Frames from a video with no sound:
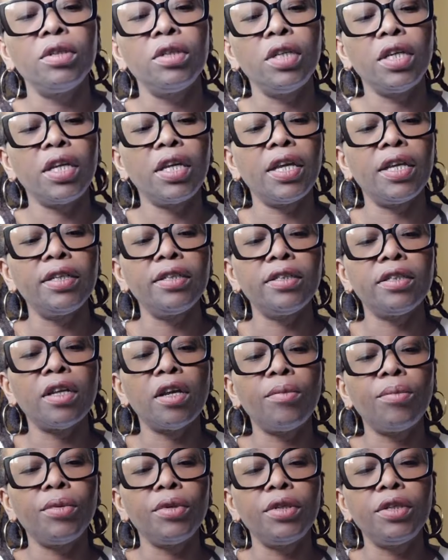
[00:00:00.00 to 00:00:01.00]
They can't
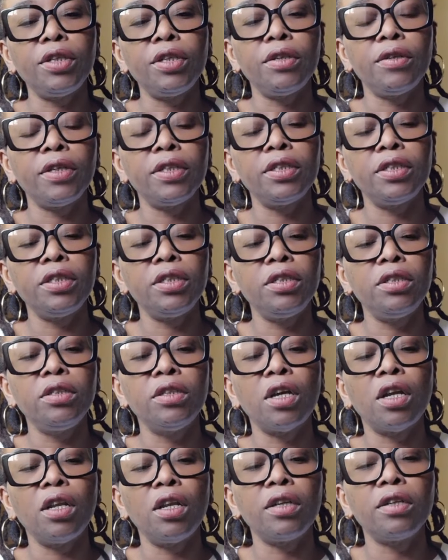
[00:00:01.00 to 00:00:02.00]
stop it here. I
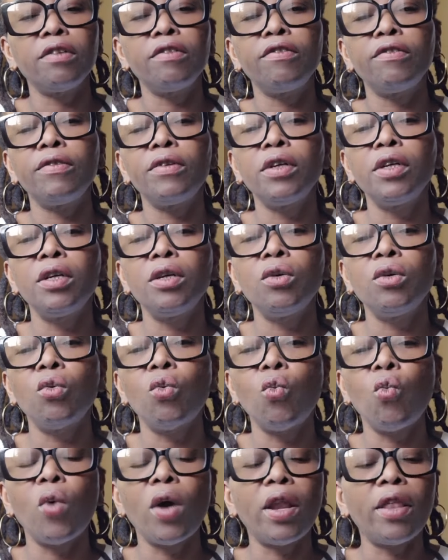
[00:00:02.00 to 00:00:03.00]
see a lot of
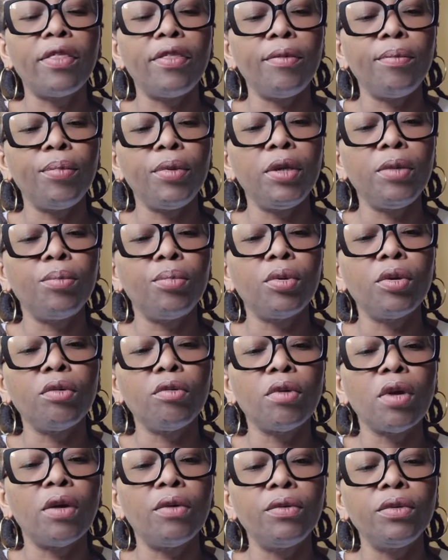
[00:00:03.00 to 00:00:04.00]
wealthy people
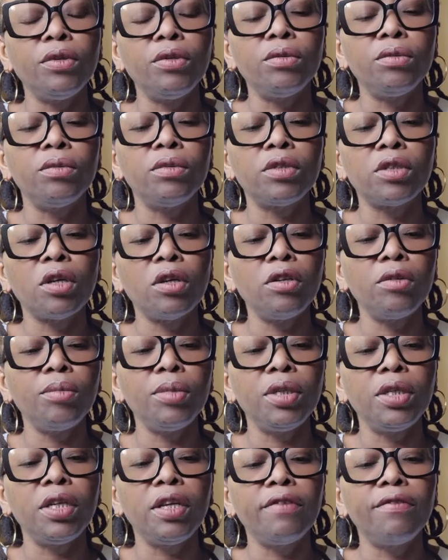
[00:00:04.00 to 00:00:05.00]
around you. It's going to
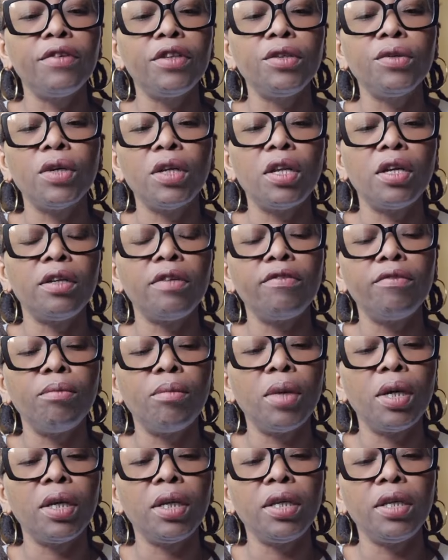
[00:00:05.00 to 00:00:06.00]
be giving you a lot of
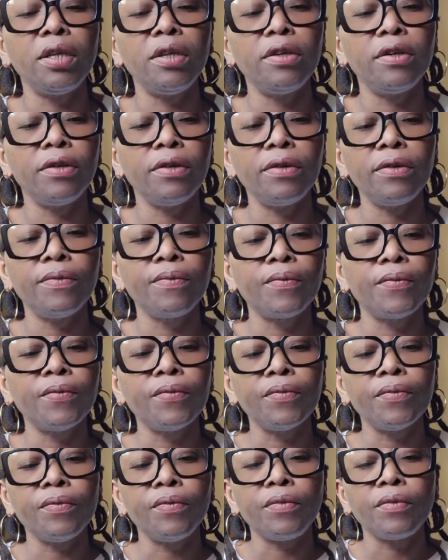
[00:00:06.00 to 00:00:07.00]
money here
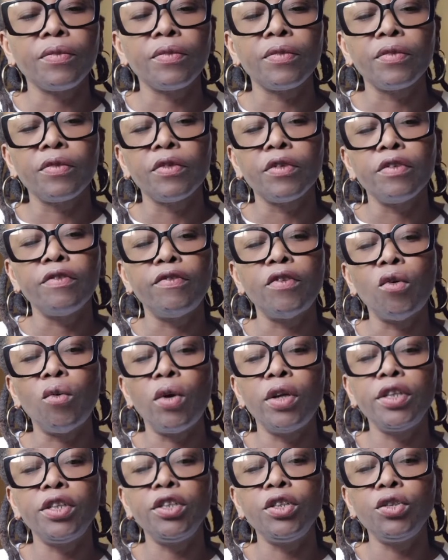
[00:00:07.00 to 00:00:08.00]
for
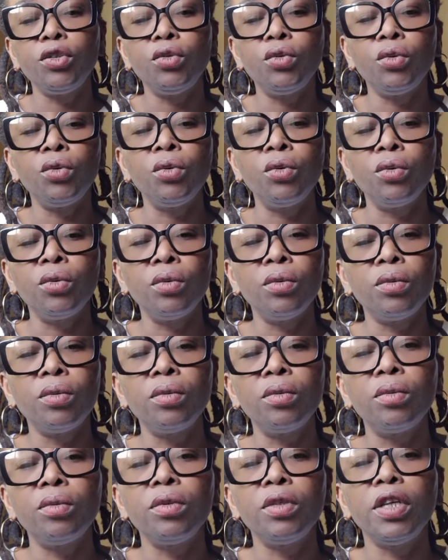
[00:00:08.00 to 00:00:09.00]
what you do.
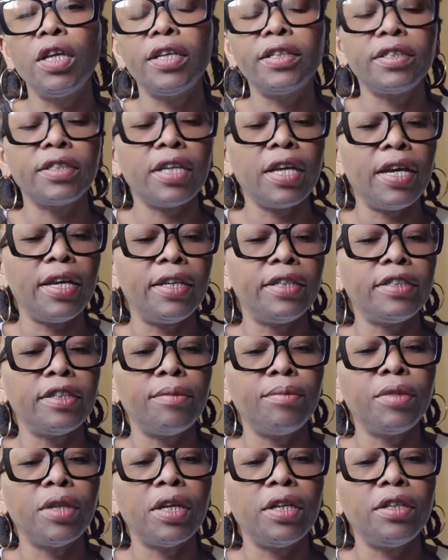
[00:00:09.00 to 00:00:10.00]
Yes, guys,
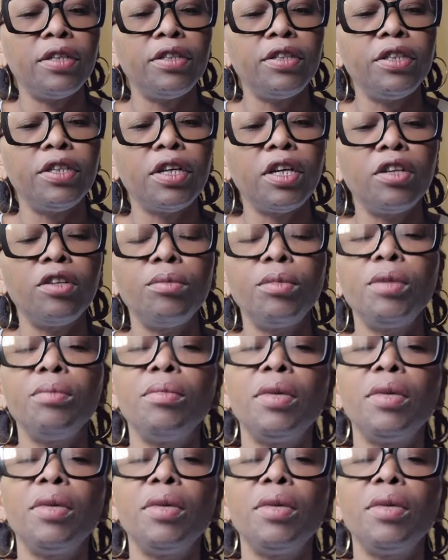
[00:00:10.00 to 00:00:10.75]
I'm telling you, you're going to be